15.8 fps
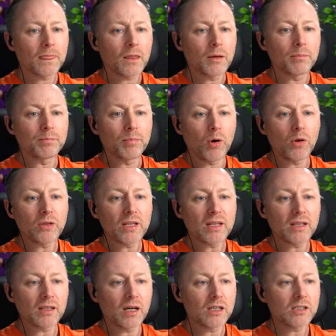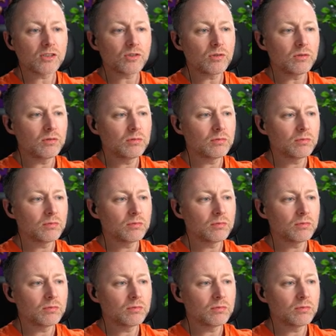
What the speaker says: Born in Glasgow.